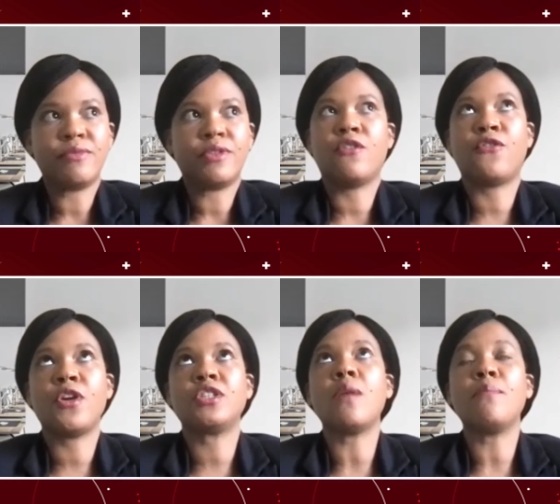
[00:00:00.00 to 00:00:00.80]
the um,
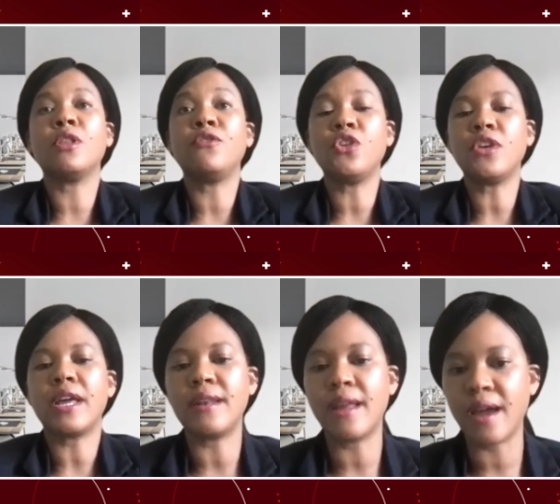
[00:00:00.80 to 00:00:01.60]
for example, if you
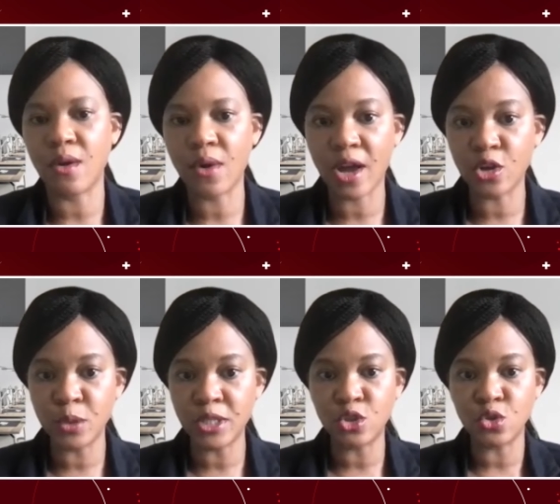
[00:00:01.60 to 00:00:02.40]
look at now how
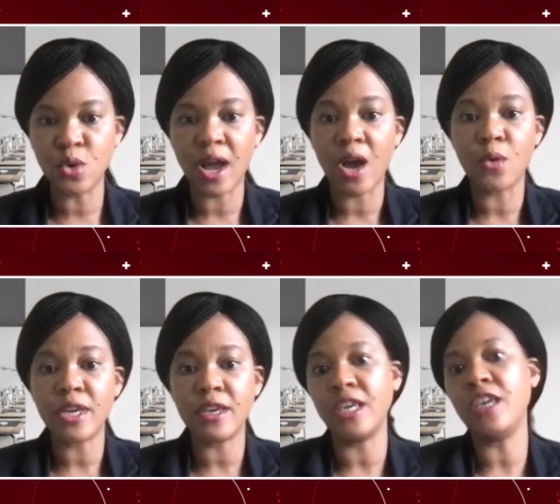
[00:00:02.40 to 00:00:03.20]
we do
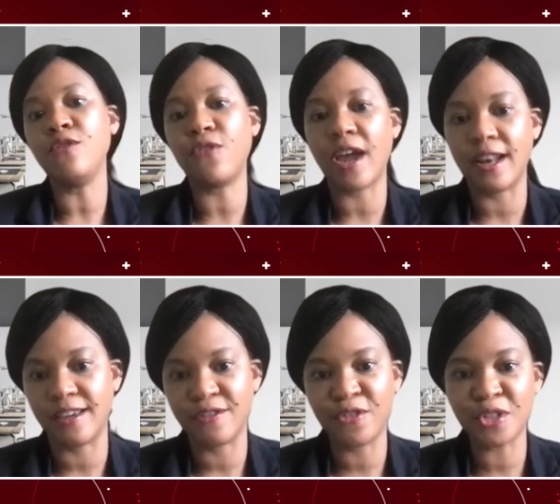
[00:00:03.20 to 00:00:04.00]
our
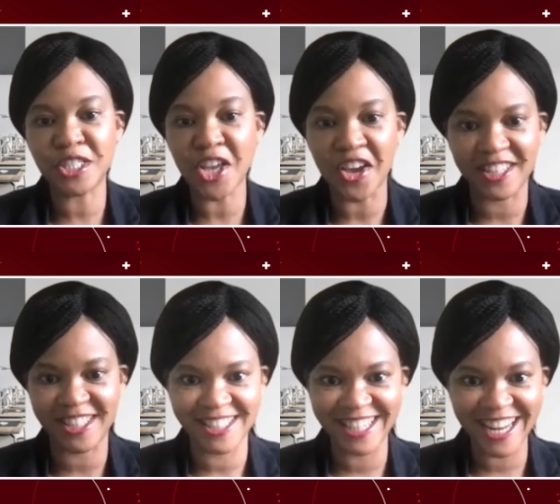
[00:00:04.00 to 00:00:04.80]
e-filing for
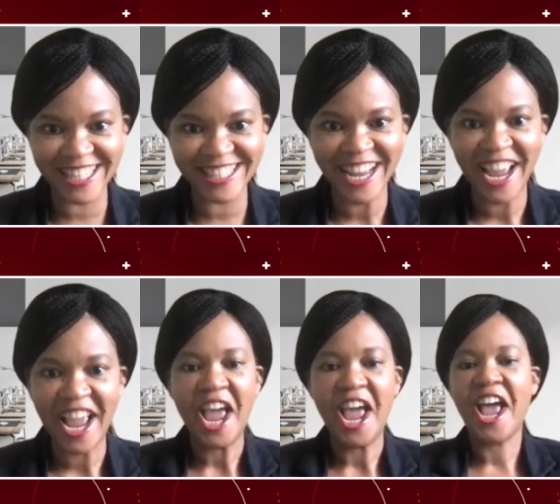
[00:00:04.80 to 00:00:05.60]
SARS, right?
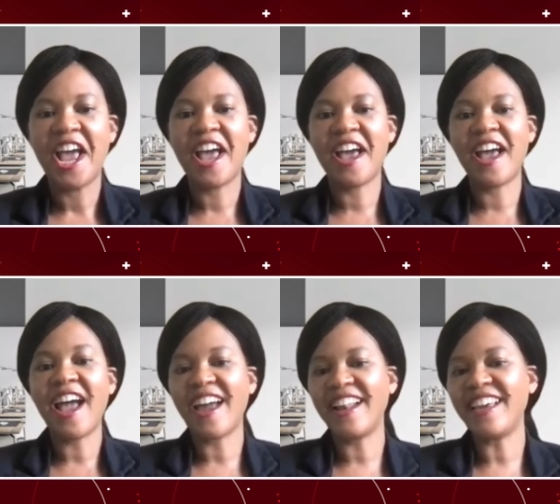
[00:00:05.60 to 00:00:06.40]

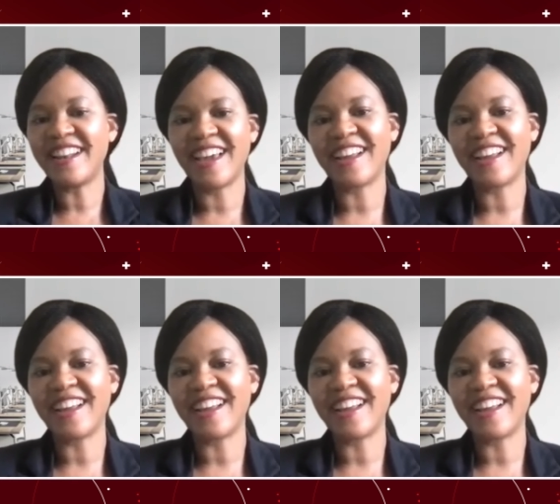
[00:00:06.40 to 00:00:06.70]
Uh, highly